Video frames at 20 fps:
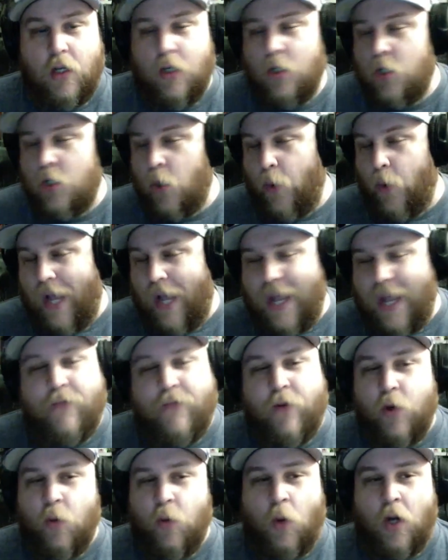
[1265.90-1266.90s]
So
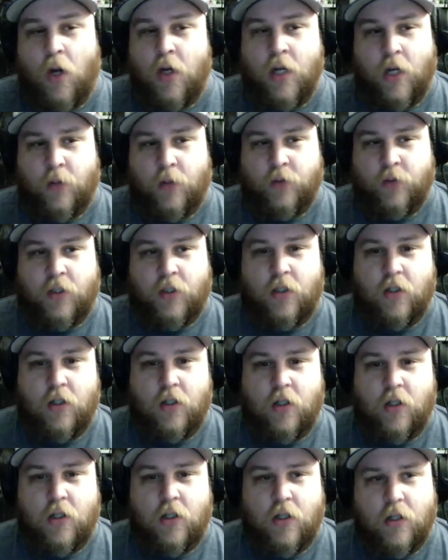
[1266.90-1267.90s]
everyone knows it.
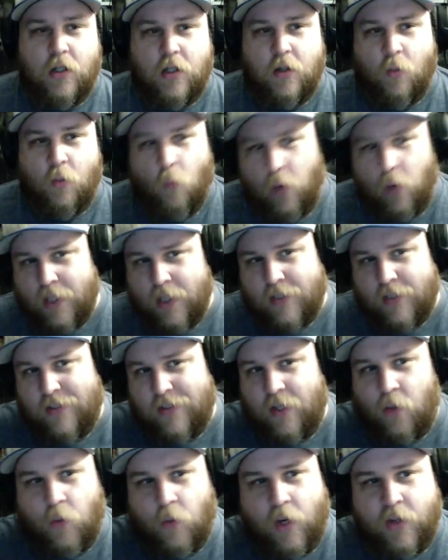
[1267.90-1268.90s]
We're going to
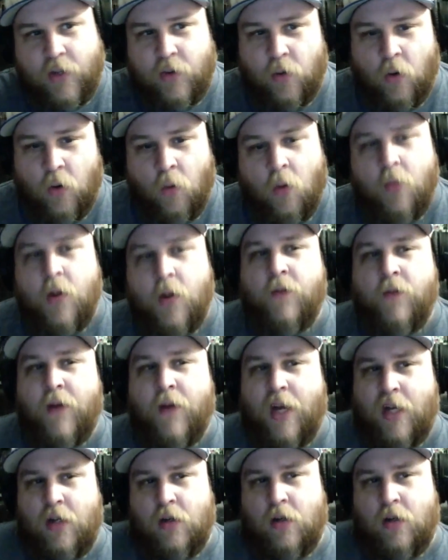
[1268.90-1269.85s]
sail right through it. We'll be fine.